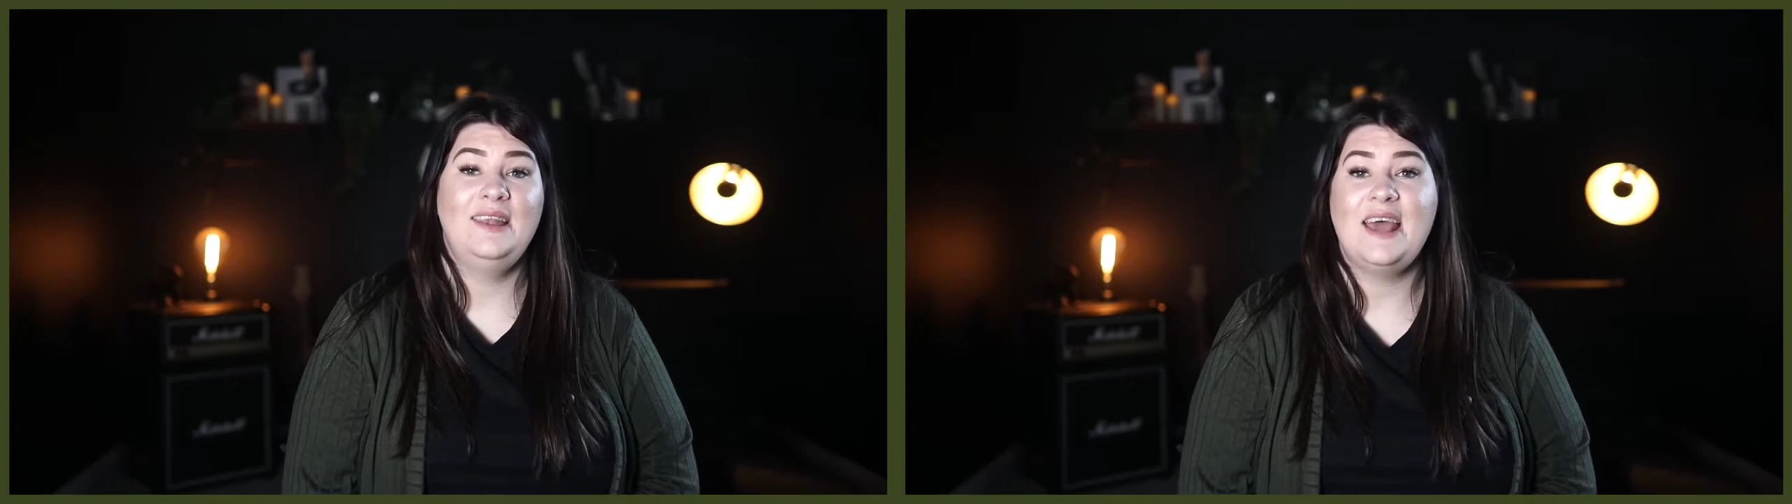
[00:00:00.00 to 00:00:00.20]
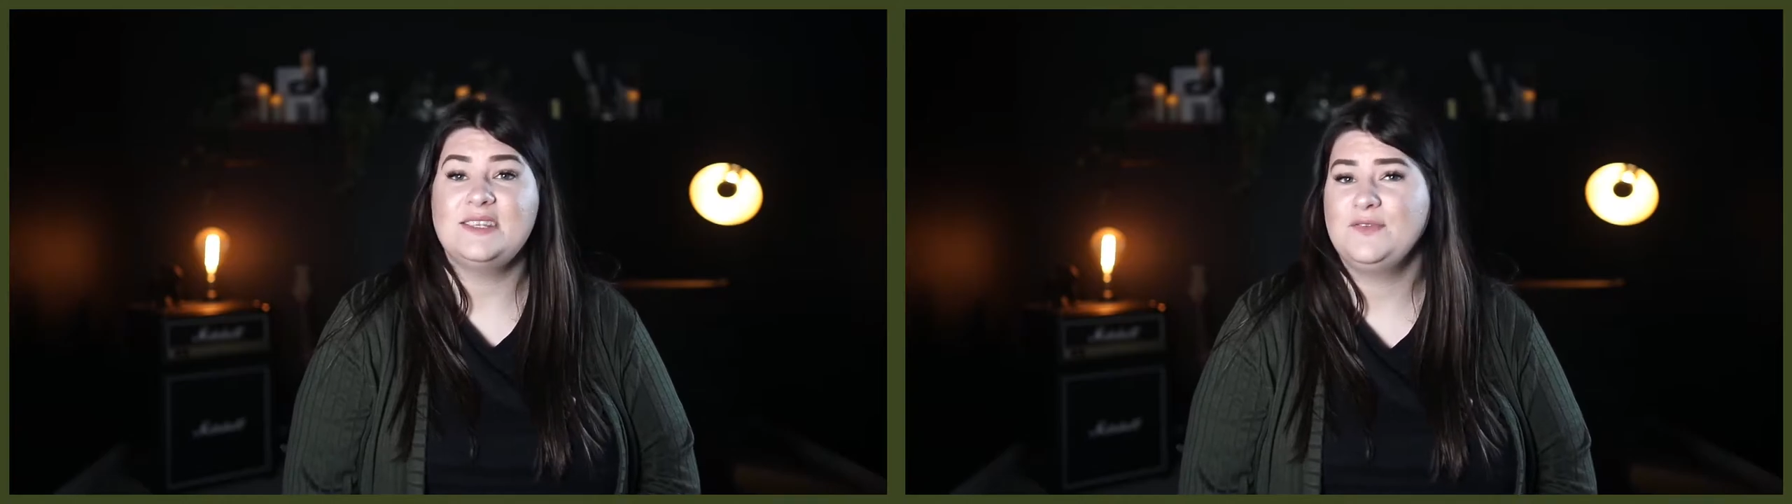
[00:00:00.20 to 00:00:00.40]

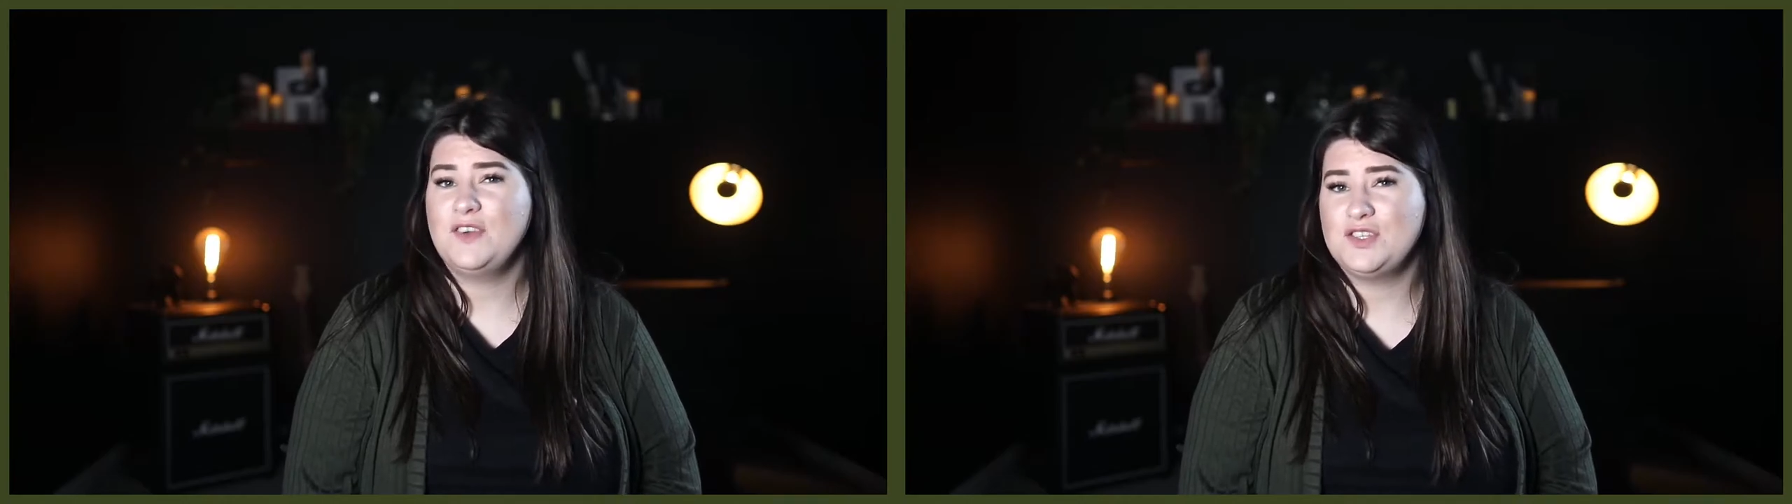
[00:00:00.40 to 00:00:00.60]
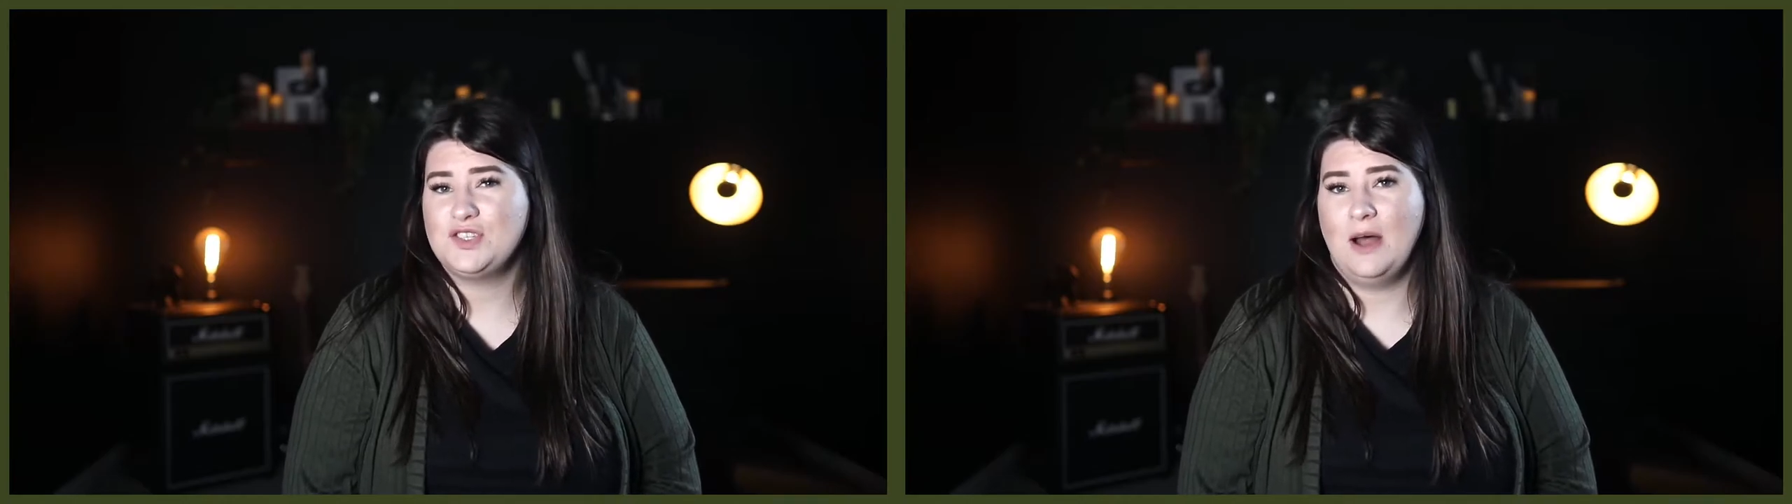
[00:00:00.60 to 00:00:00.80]
Let's
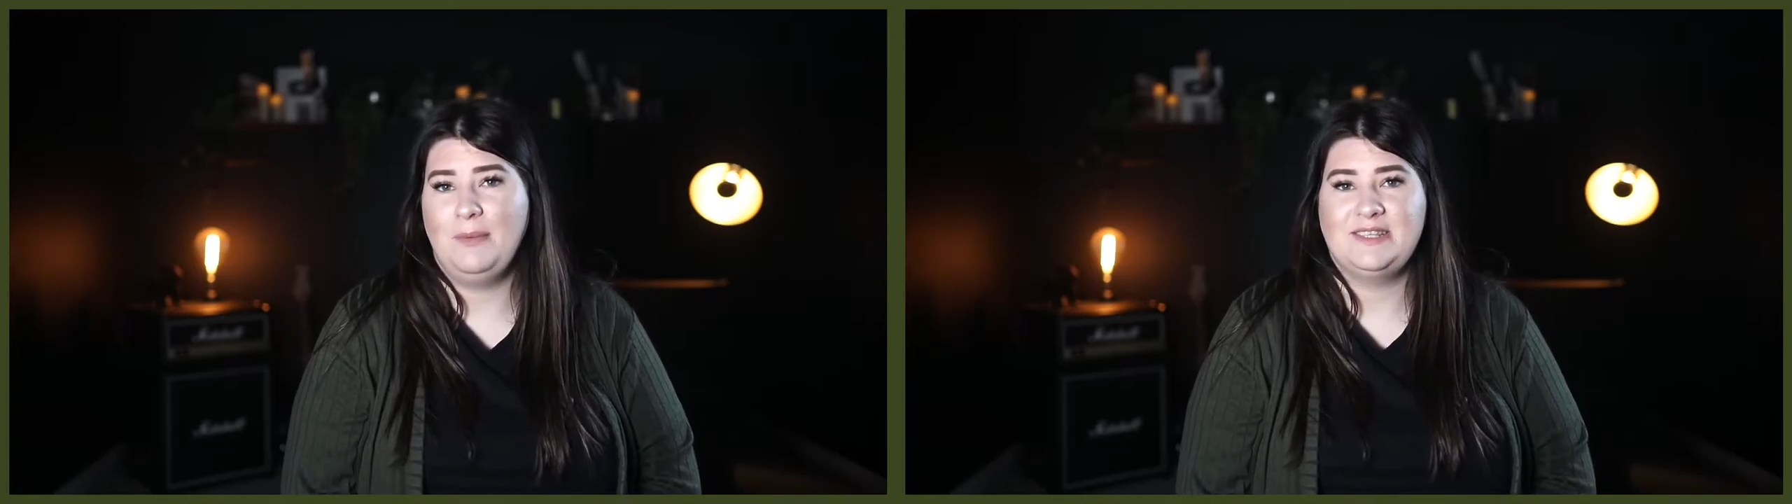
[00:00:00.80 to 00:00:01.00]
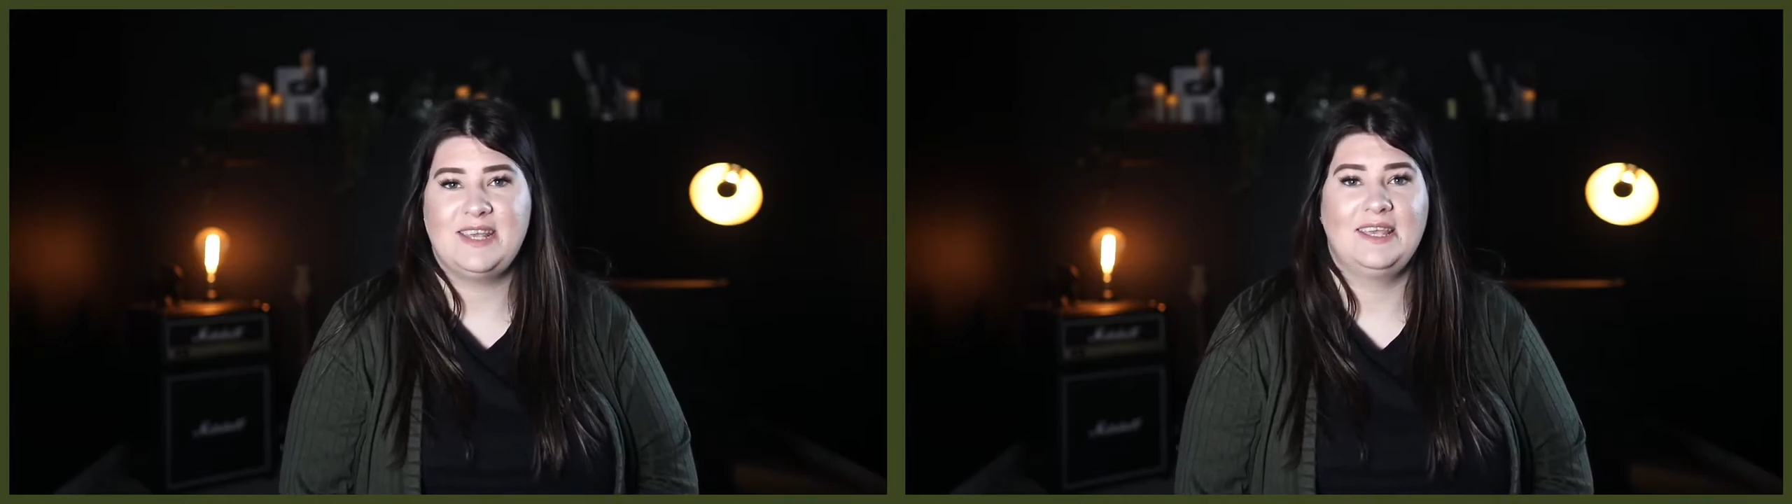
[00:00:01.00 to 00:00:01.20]
first
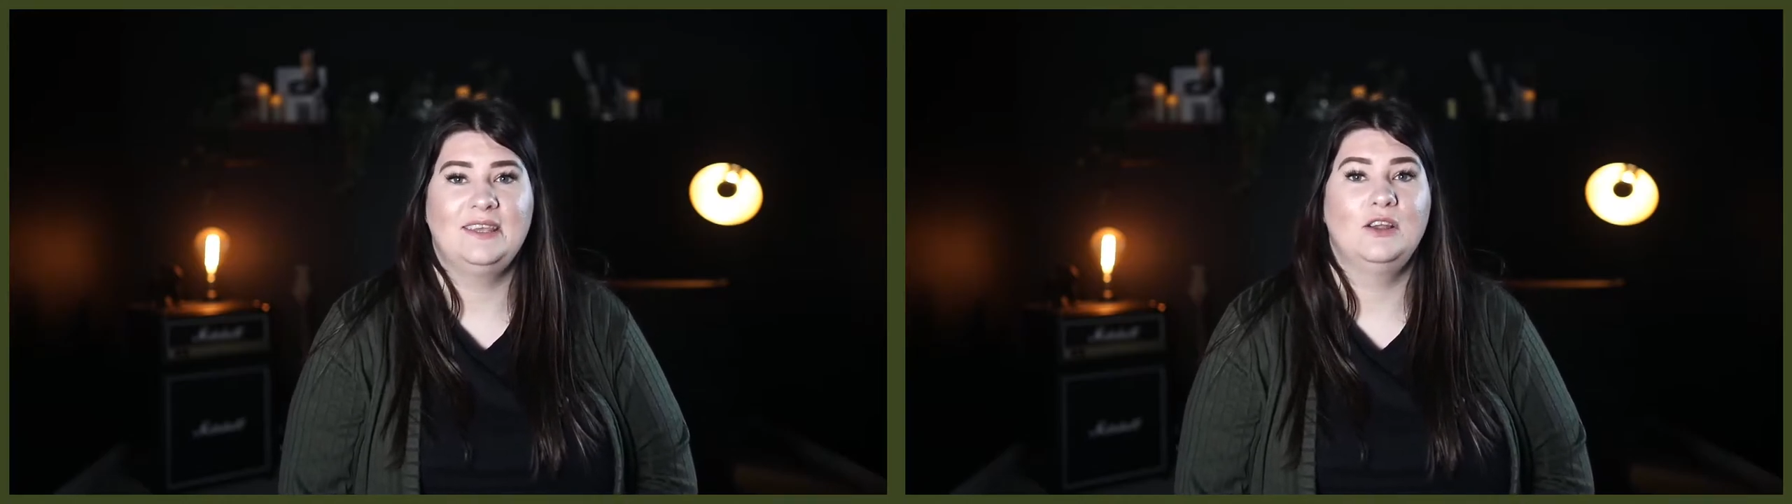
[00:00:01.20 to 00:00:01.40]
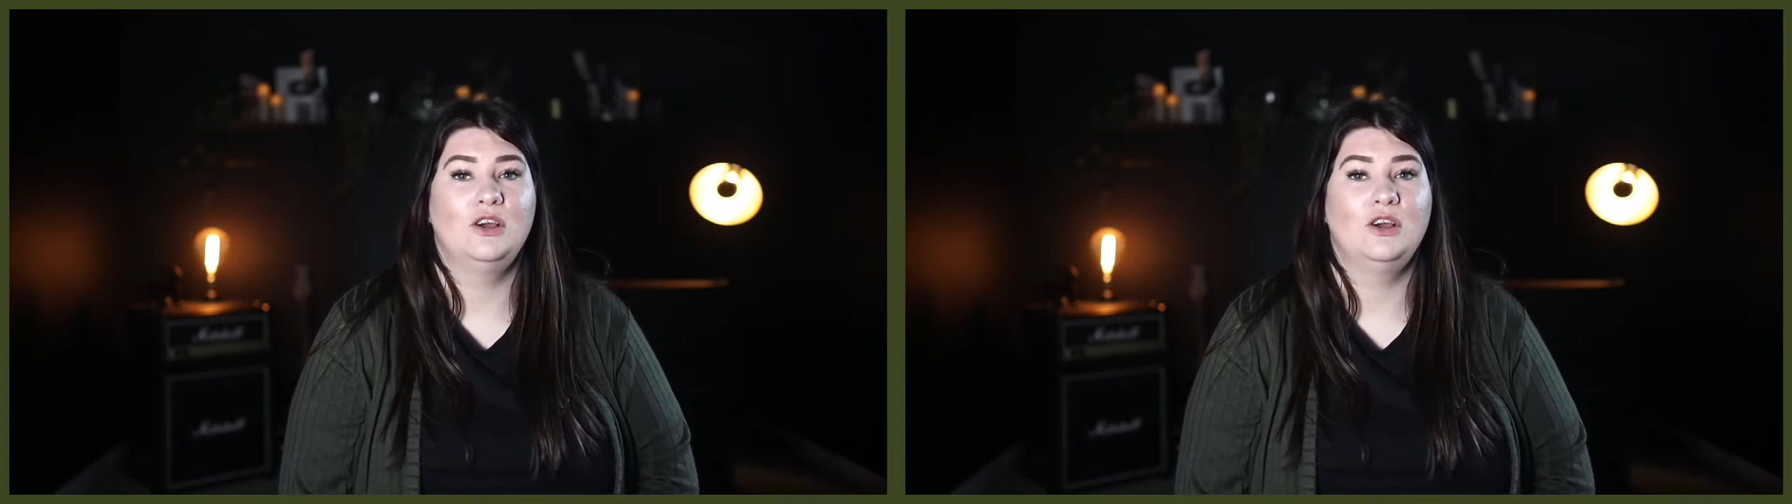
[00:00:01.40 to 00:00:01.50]
start by taking